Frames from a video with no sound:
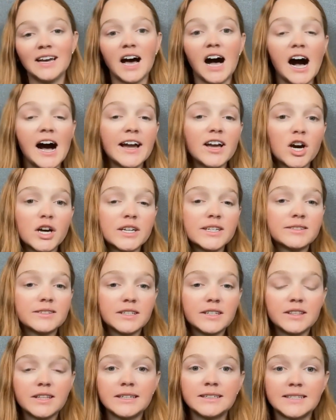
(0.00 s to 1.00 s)
I honestly
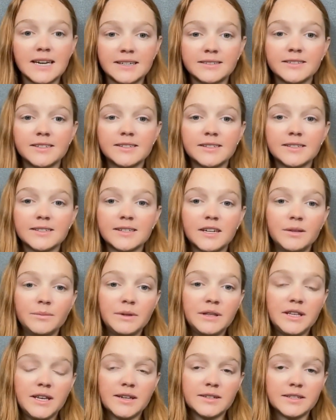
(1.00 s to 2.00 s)
think Texas is going to be
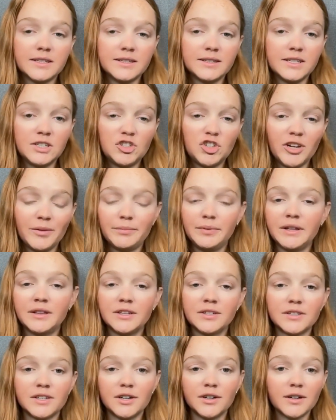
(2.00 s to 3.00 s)
the SEC champion
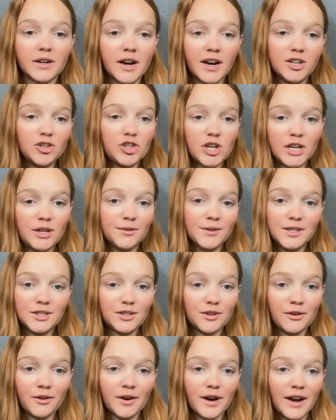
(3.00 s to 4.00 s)
this year. I genuinely do.